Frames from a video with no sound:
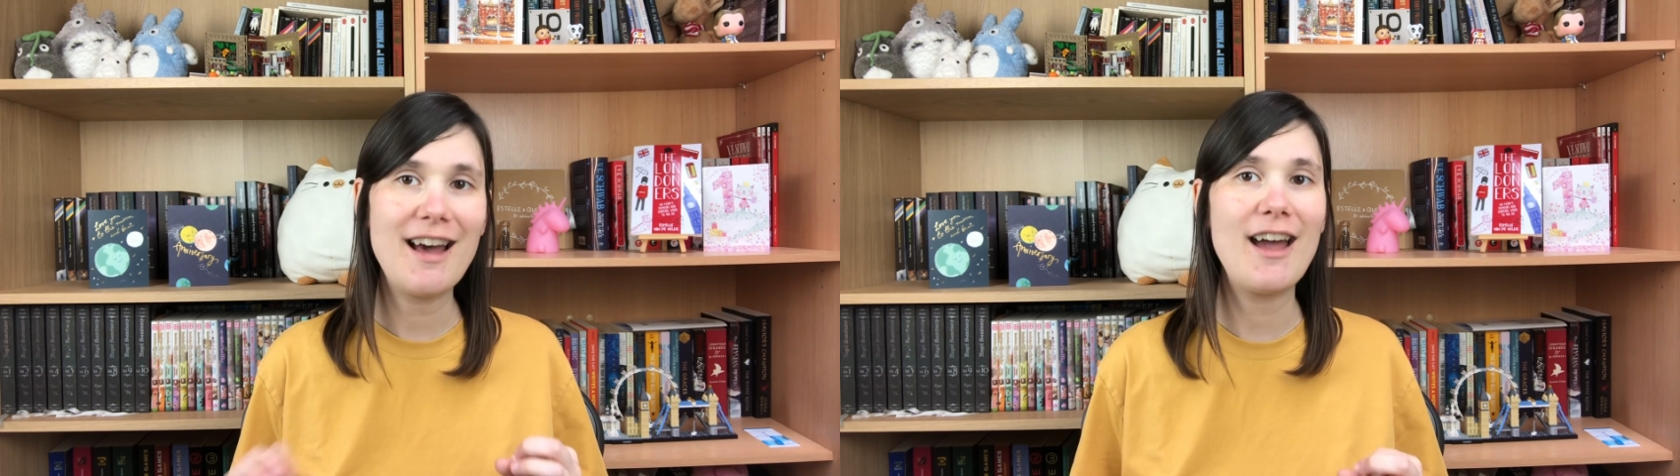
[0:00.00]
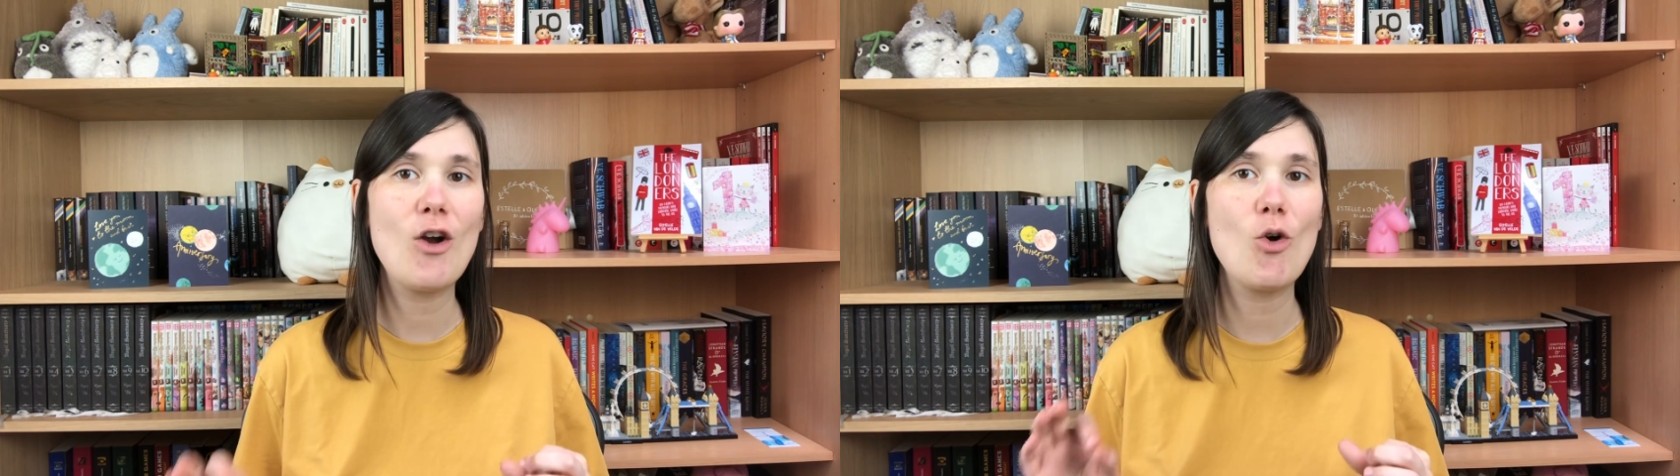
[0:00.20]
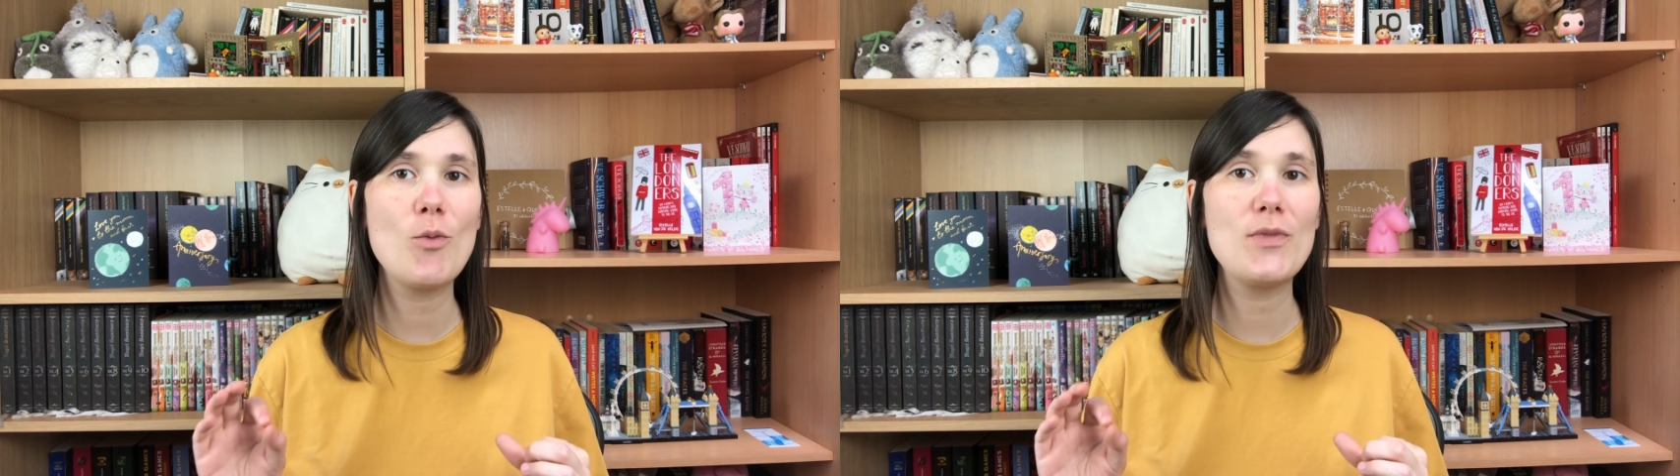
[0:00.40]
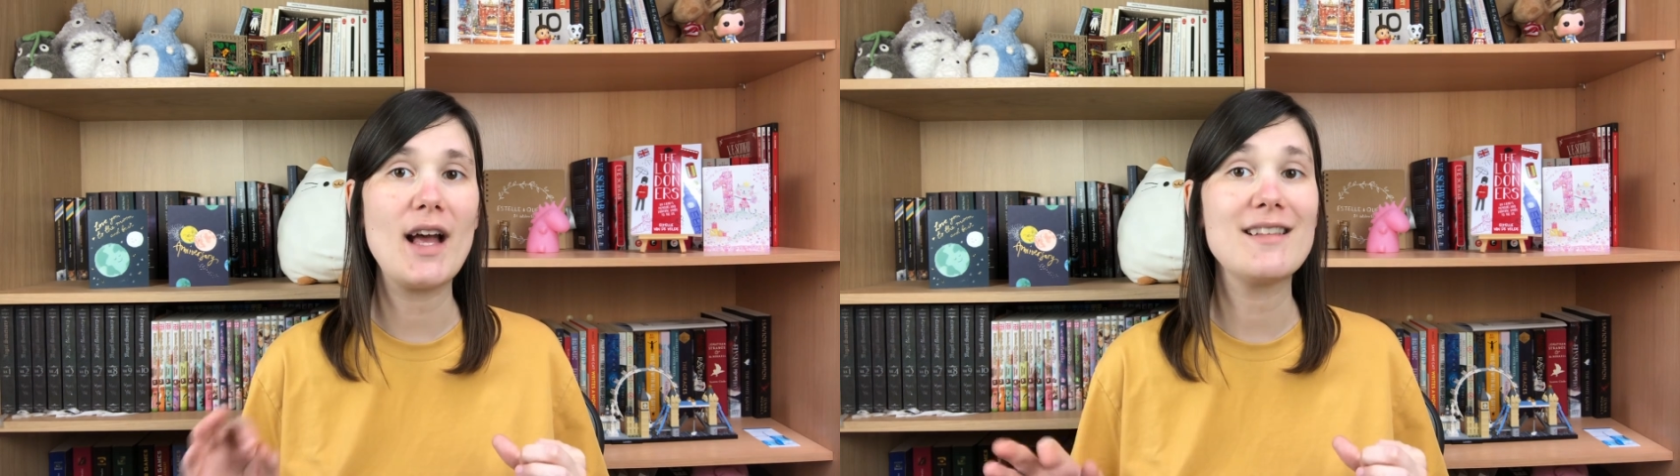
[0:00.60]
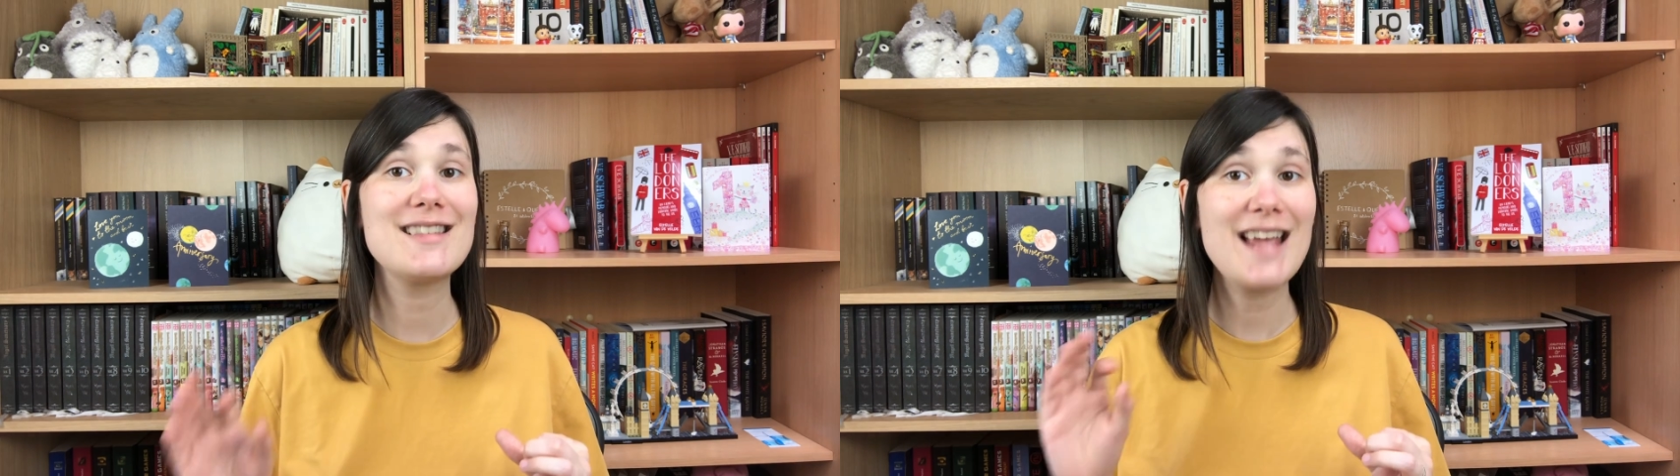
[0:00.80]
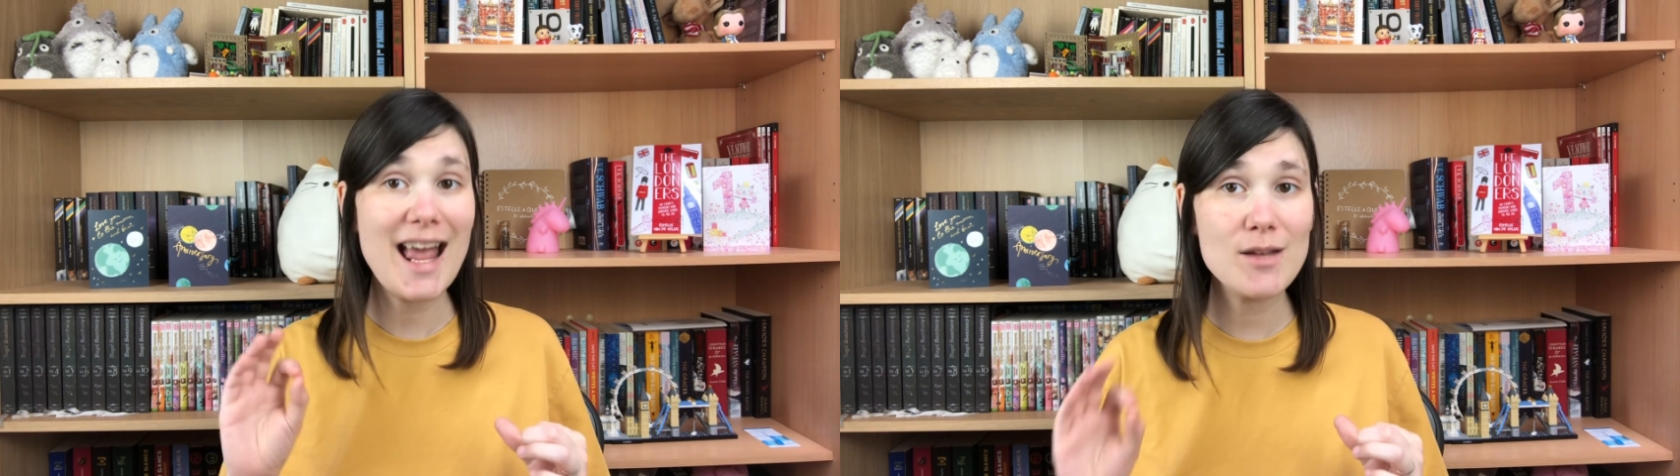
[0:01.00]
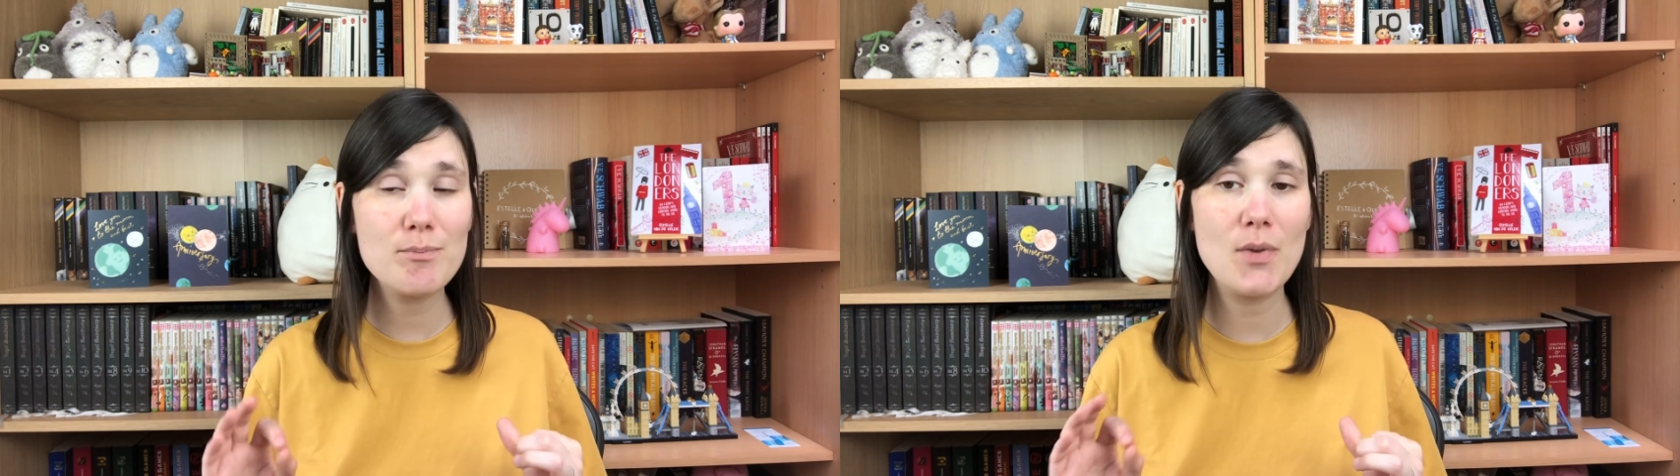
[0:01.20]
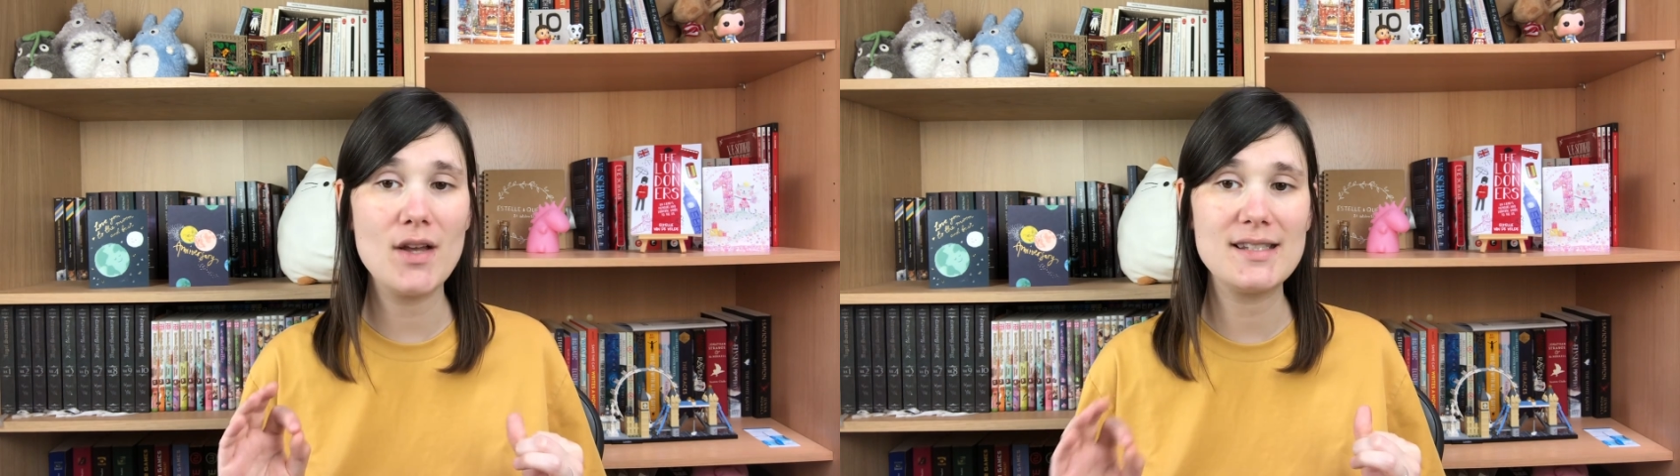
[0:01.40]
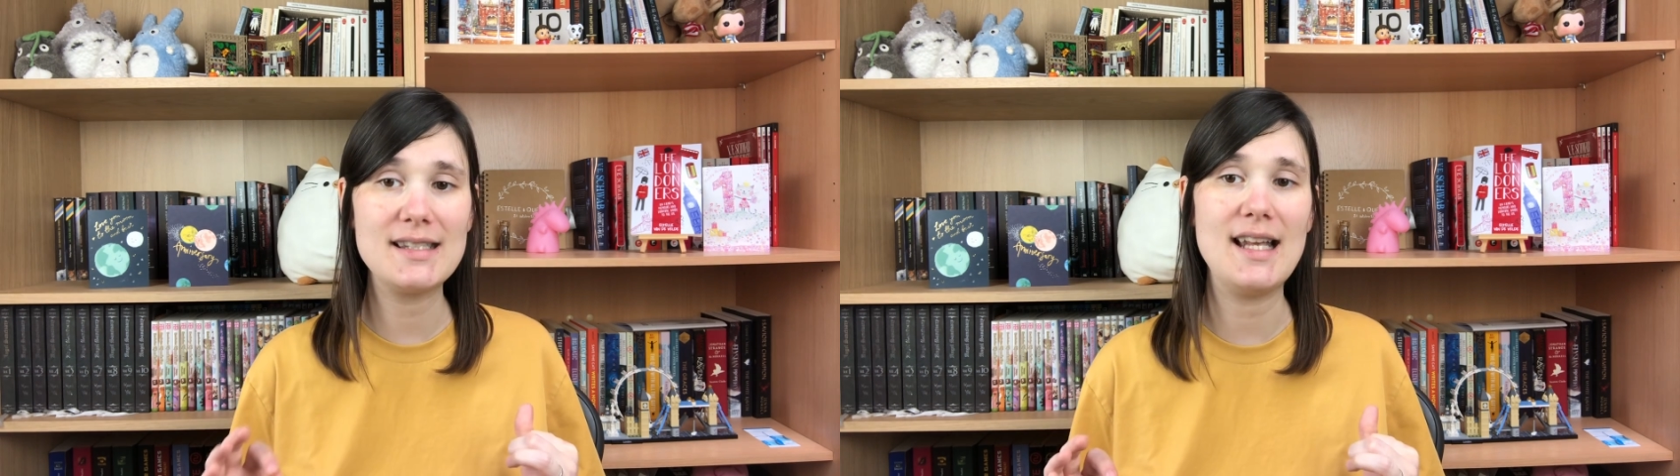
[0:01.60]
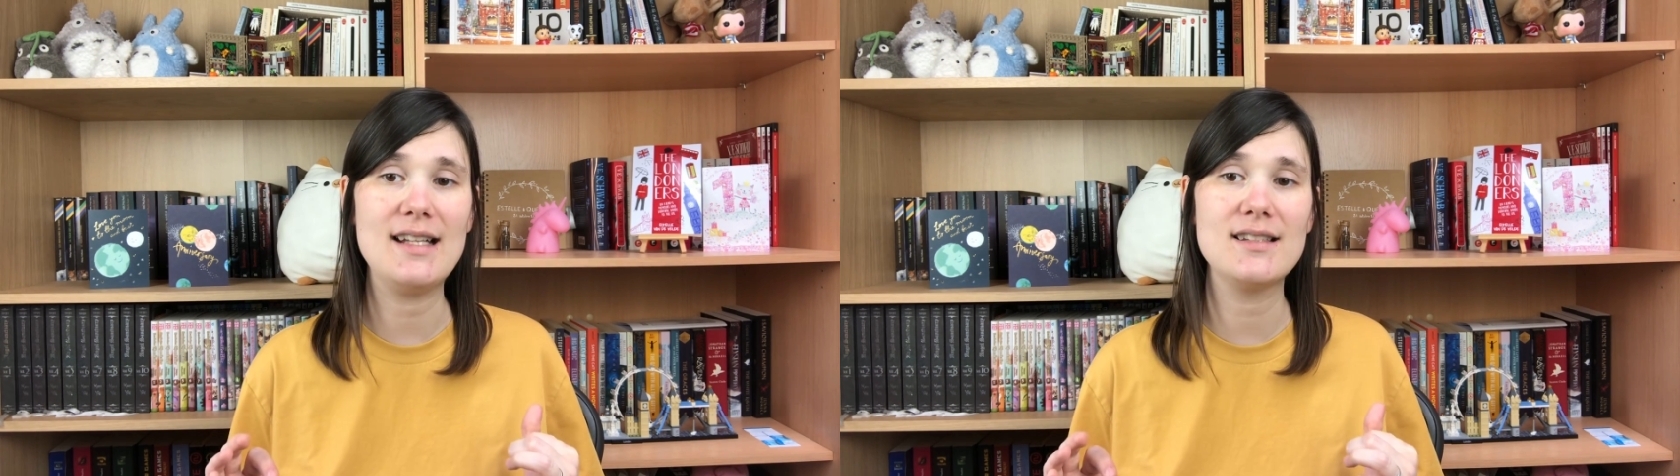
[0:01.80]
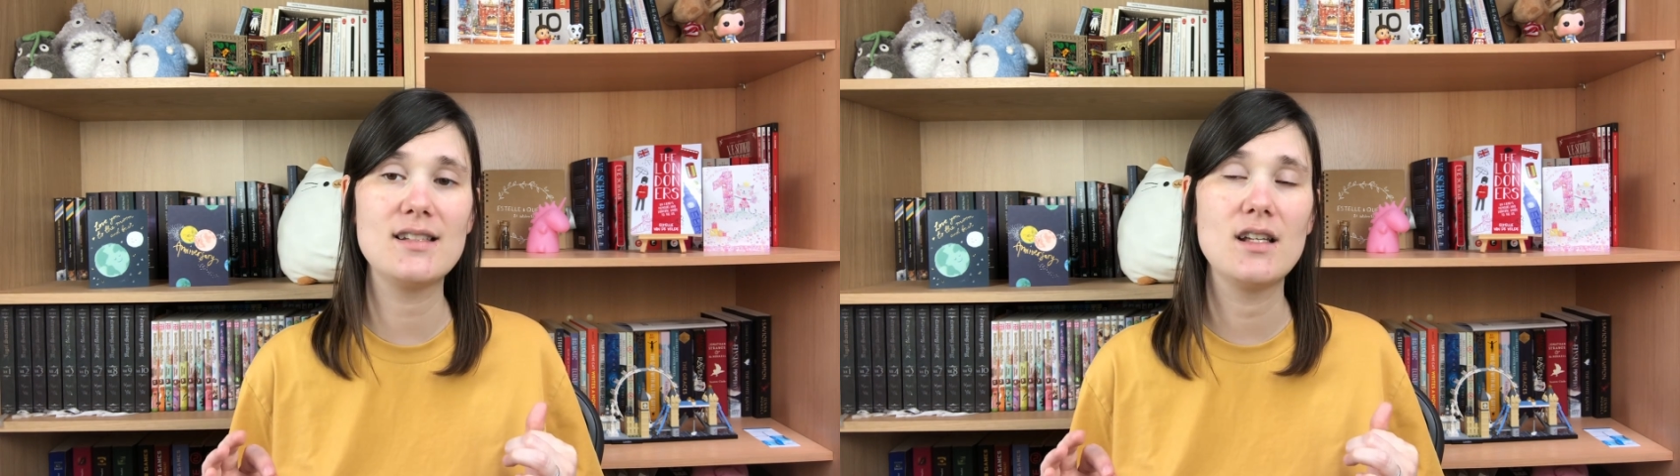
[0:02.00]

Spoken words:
I hope that 10%